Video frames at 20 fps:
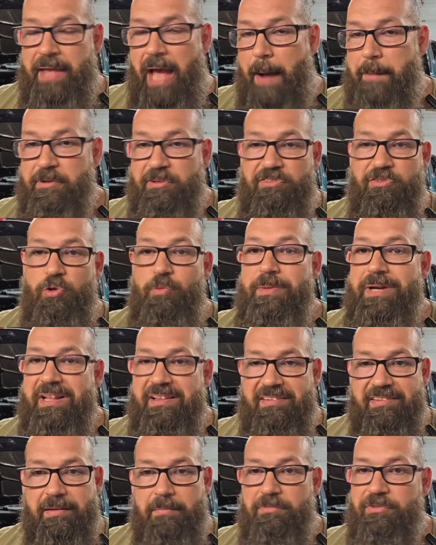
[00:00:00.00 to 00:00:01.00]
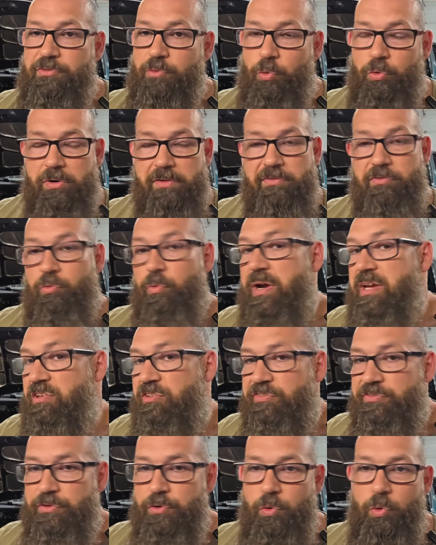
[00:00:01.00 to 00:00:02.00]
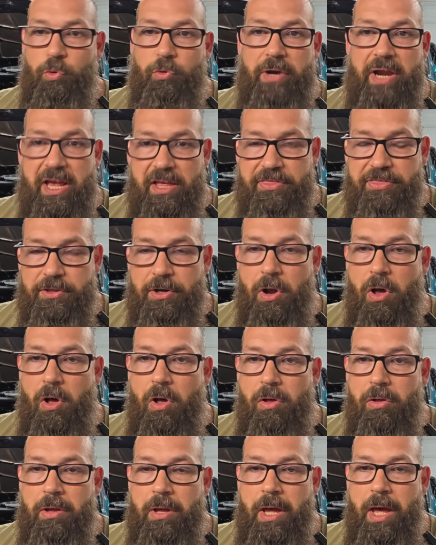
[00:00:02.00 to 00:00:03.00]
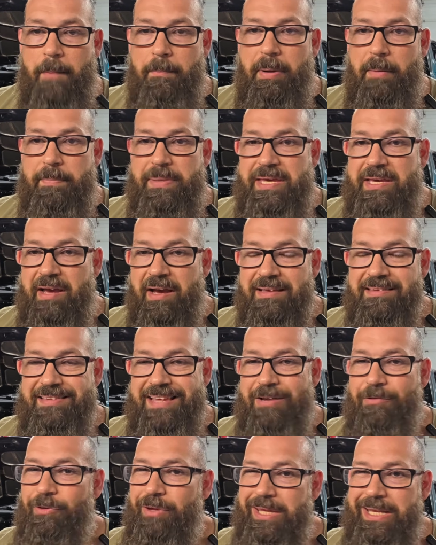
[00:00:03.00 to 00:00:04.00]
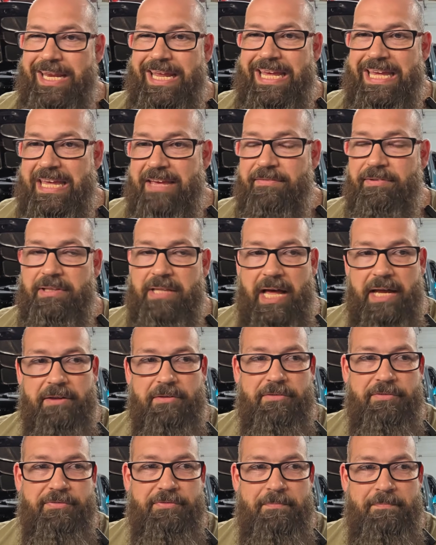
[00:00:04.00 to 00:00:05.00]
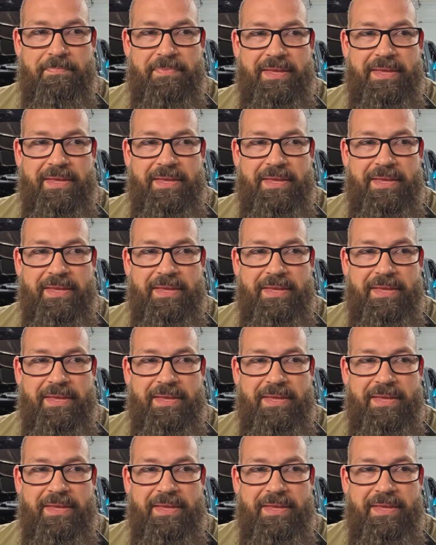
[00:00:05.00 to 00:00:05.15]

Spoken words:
I'm assuming it's some sort of race fuel or ethanol, but because they really didn't give a lot of